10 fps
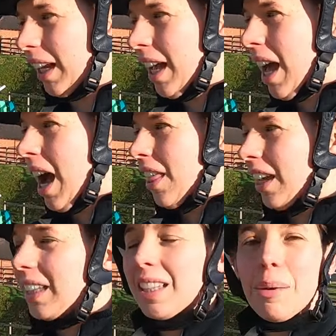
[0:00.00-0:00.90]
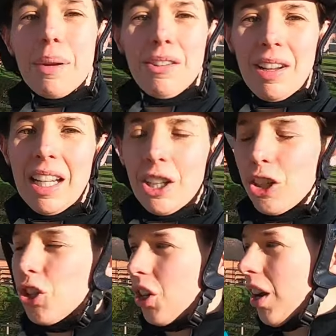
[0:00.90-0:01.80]
Like, I think it's going to be a really
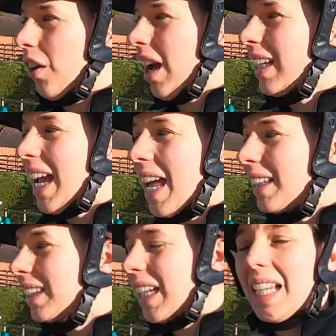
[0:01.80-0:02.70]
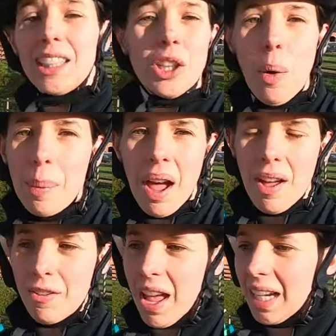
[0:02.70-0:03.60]
good drill, and yes, it's not
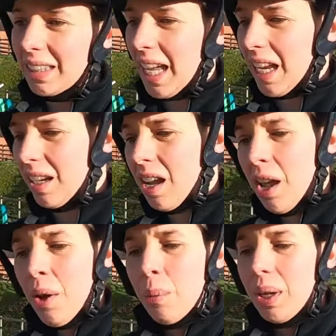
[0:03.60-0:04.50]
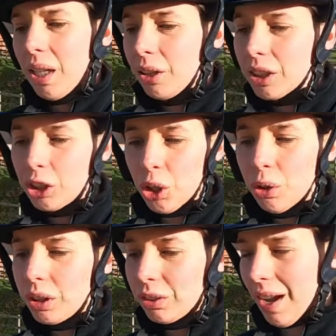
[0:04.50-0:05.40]
perfect and we lose our
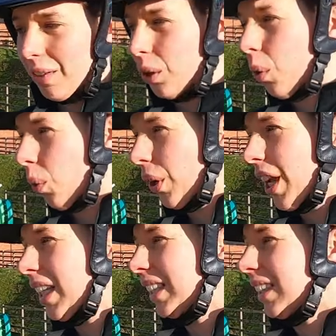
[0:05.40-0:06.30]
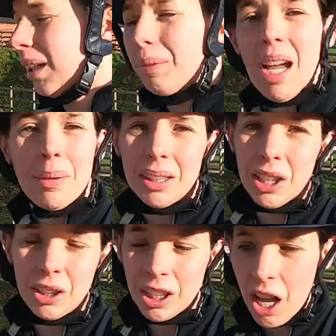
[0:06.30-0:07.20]
shoulders around the corners and sometimes I
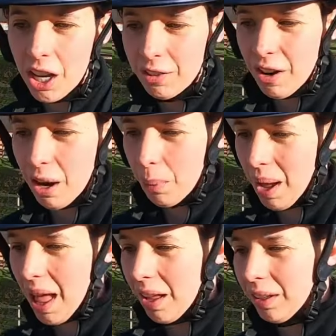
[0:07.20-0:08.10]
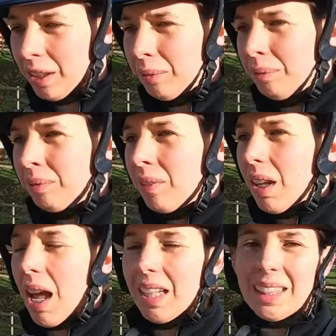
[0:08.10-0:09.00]
don't turn her very well.
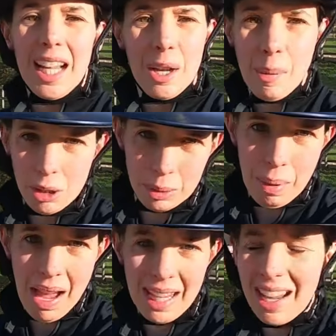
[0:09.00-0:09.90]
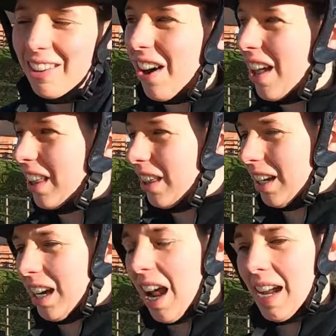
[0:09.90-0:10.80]
And it's like a motorbike rather than
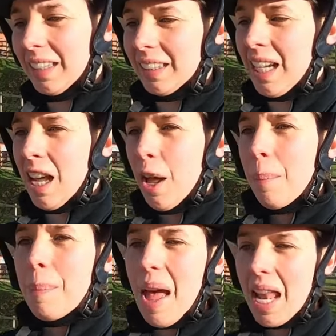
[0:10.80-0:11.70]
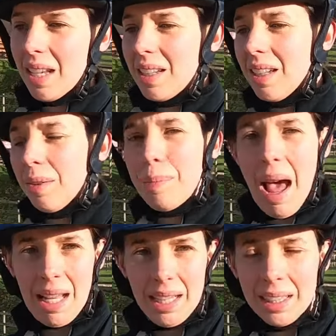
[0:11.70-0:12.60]
a nice bend and
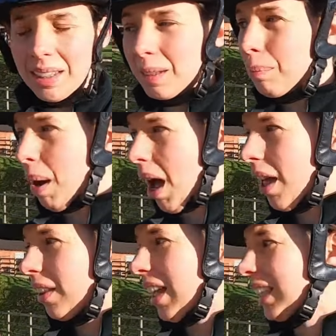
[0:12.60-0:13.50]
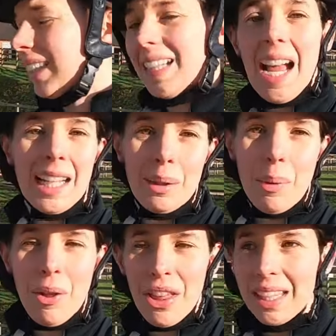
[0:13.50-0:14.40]
balanced, but that's exactly
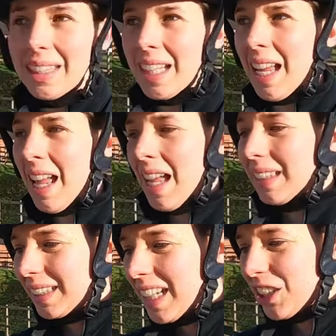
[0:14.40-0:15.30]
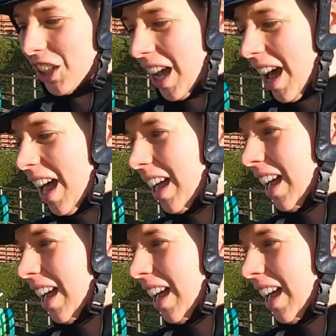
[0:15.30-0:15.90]
what this is teaching her.